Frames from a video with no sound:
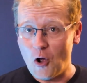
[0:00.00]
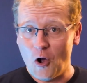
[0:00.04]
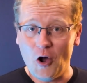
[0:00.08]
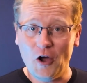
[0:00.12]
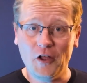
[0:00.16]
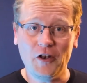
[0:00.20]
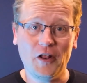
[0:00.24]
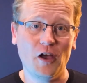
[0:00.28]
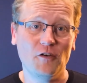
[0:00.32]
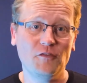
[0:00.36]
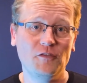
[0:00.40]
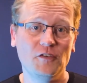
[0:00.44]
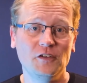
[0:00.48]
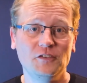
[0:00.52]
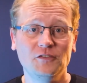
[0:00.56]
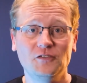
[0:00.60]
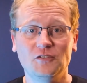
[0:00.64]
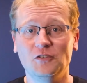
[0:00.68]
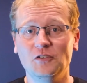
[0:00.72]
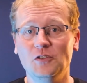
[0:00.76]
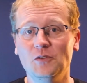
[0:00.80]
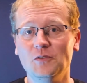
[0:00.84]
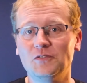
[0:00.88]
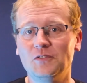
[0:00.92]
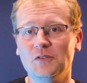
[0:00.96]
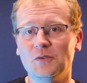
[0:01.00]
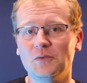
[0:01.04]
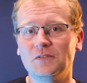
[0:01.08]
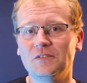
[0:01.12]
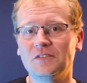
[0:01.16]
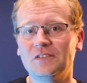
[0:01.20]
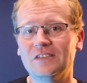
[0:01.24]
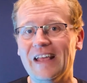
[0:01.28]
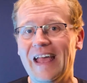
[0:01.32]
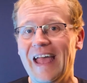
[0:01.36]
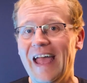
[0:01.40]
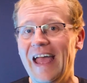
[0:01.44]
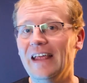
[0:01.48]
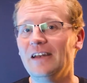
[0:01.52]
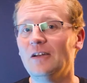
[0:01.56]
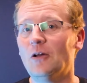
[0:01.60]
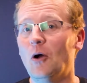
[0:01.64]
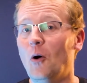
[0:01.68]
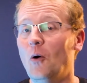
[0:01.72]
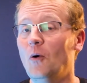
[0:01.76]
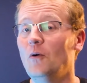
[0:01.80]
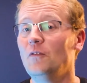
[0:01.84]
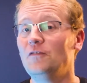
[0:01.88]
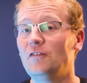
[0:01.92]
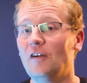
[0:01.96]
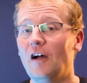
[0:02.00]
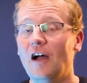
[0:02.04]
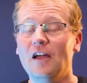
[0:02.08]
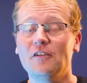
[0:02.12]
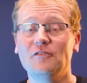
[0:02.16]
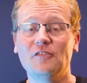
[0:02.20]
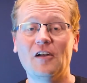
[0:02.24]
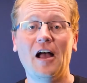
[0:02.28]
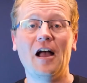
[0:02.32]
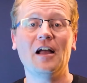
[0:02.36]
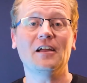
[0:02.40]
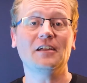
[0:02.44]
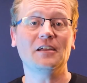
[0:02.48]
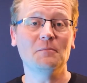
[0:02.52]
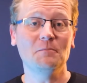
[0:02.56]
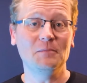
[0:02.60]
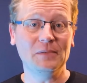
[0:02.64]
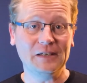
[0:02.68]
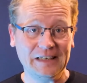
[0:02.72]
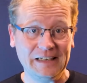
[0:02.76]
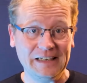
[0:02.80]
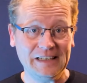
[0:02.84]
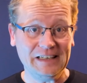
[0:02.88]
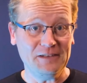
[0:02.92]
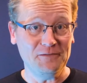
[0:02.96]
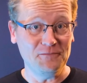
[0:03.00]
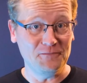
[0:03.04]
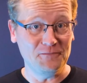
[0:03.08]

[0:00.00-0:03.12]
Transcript: on offer to new students, and all 5 are completely